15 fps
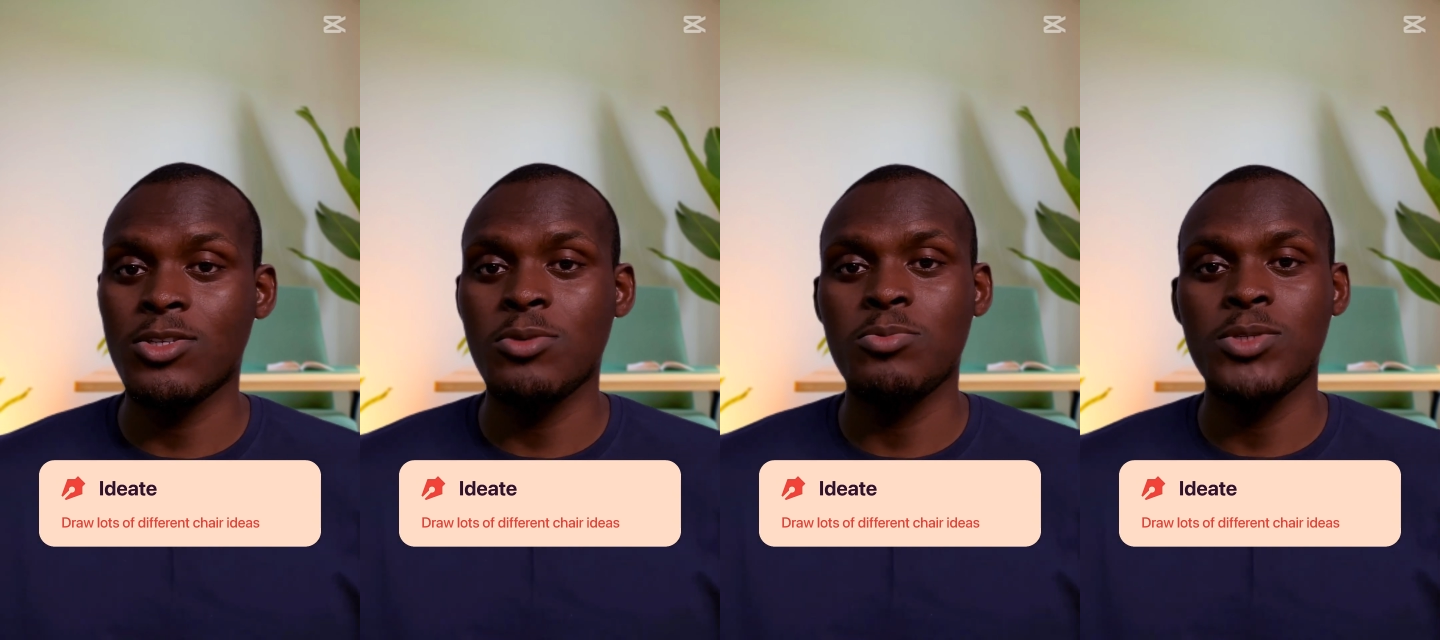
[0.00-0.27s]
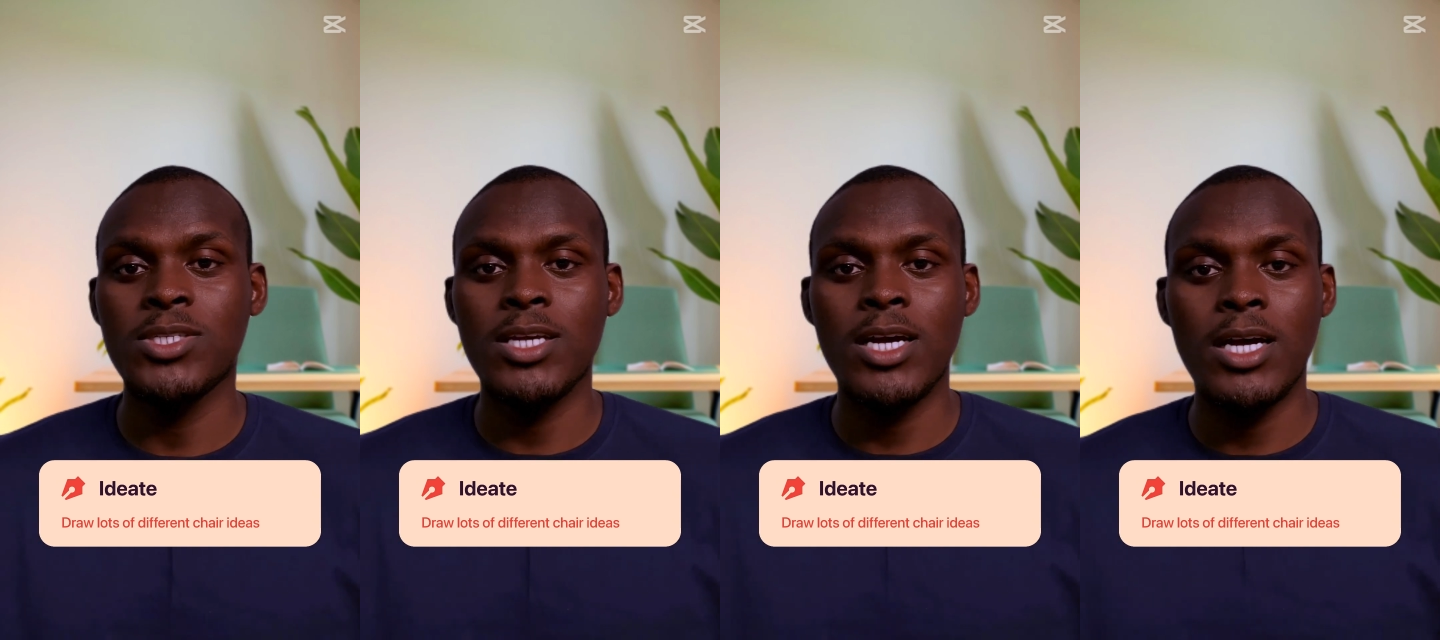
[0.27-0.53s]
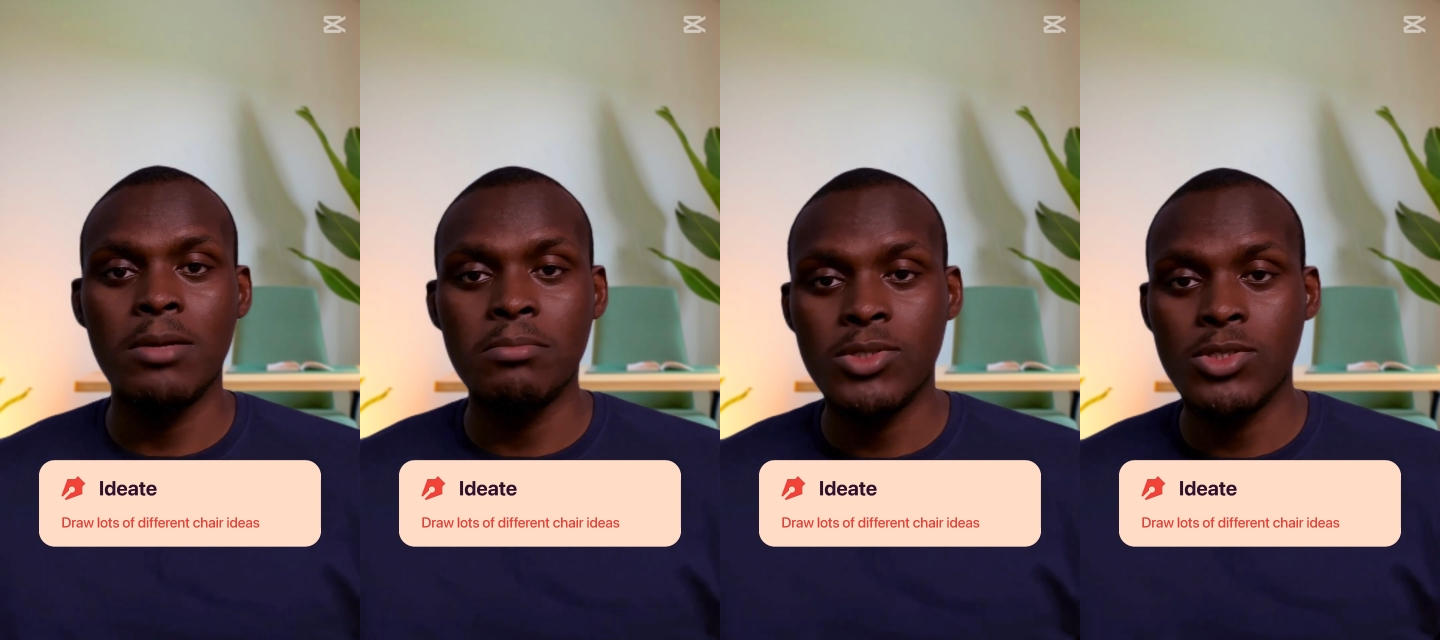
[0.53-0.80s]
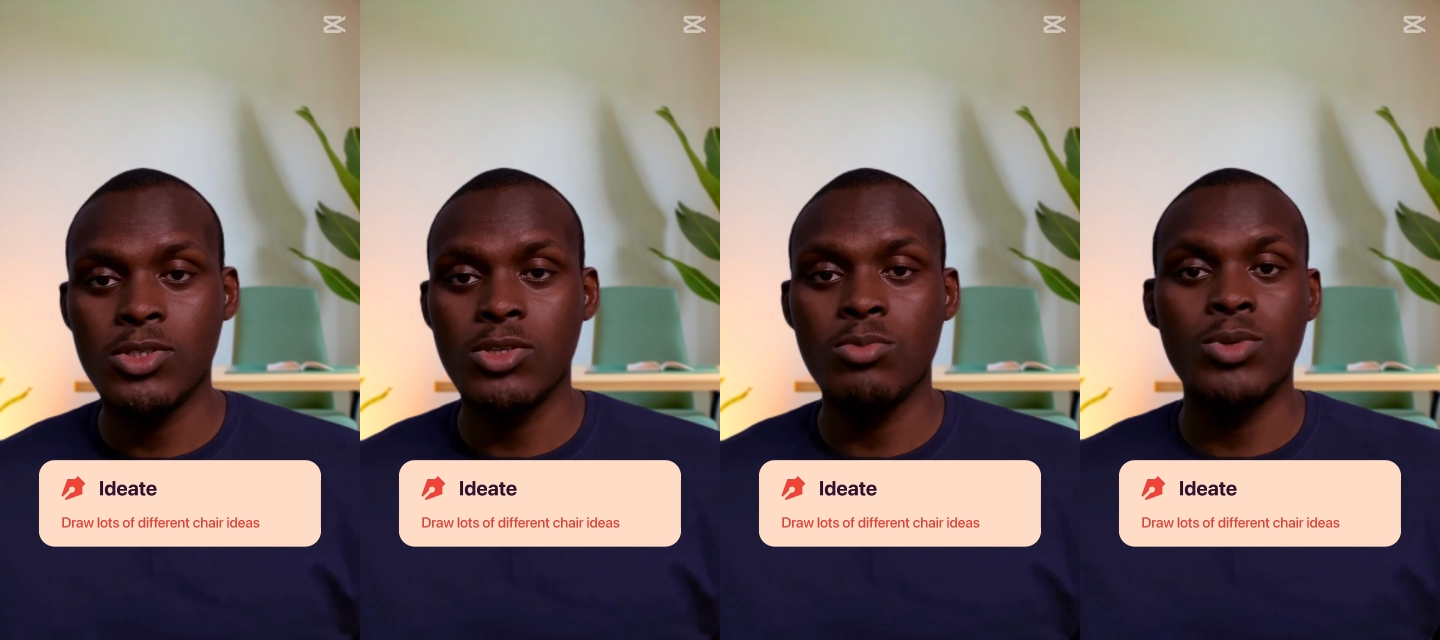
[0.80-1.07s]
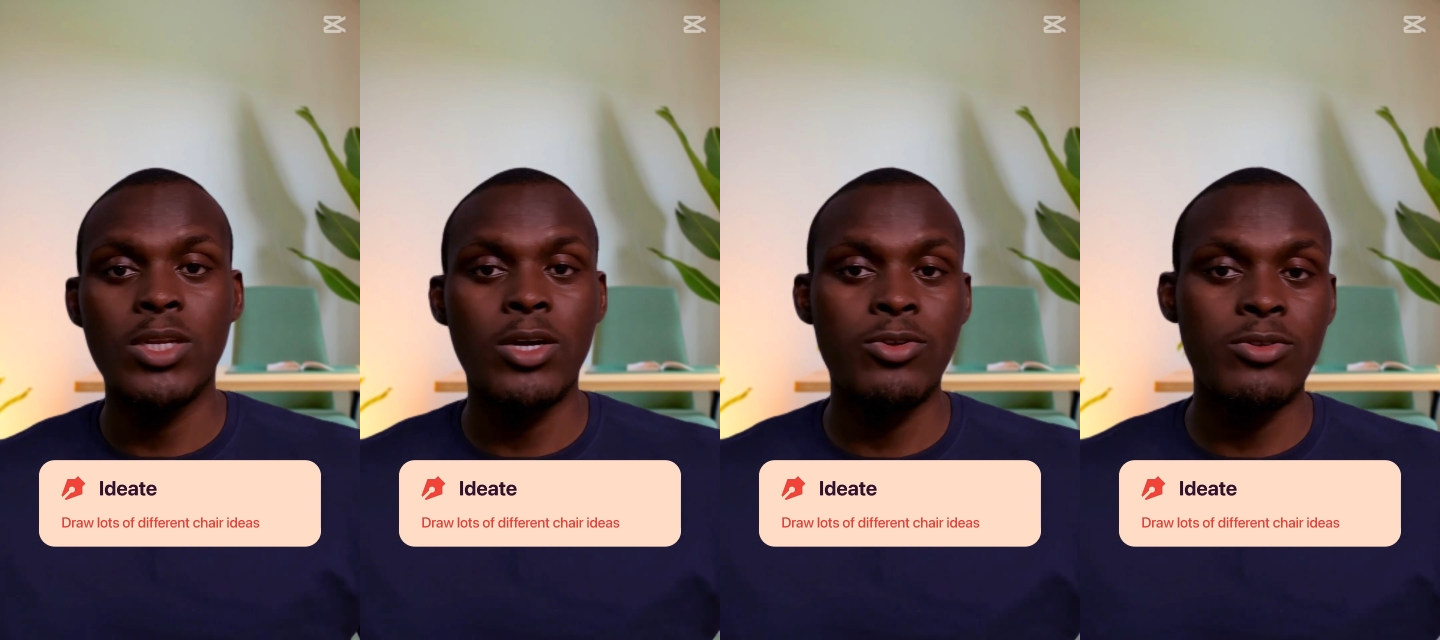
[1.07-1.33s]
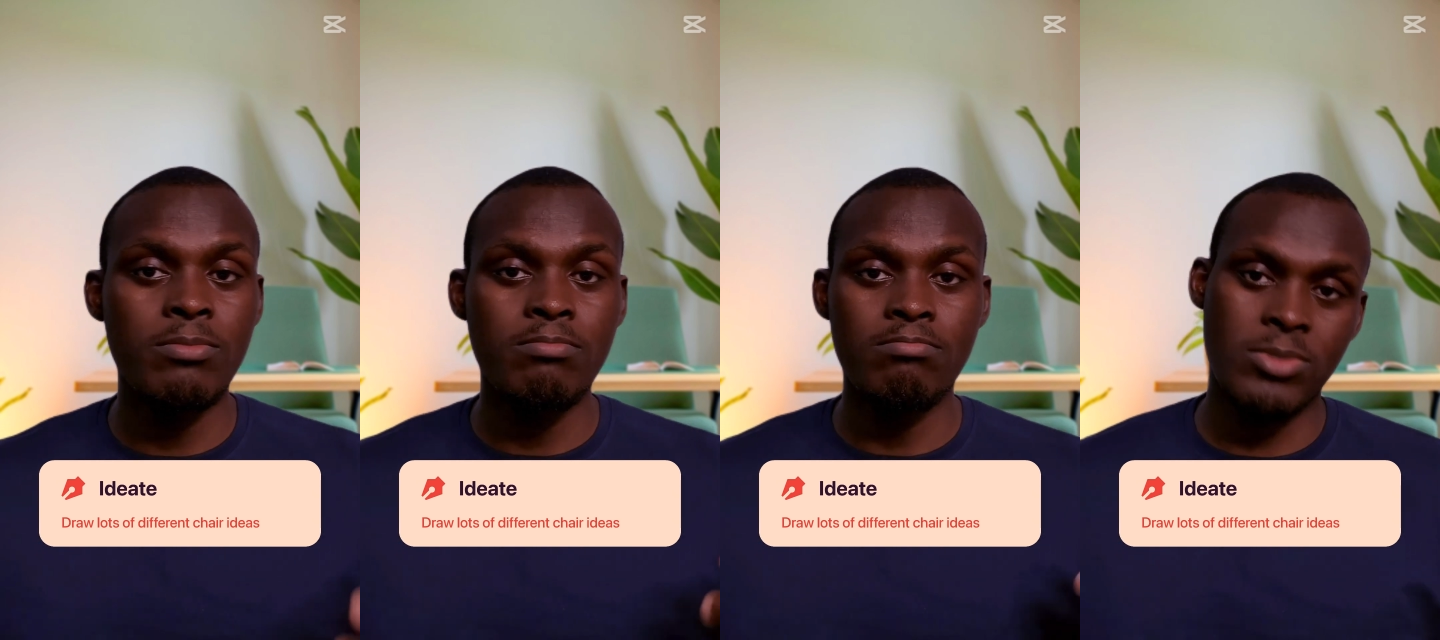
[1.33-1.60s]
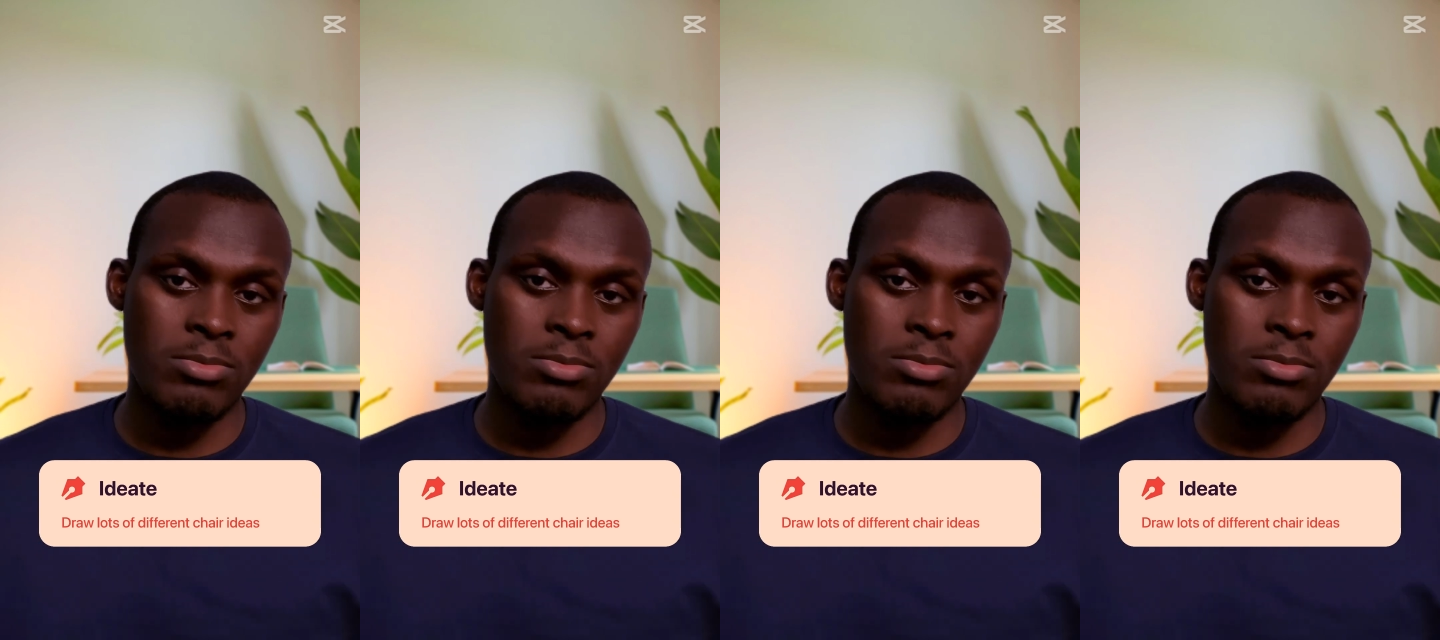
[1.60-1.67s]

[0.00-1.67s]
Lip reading: some with arms, some without,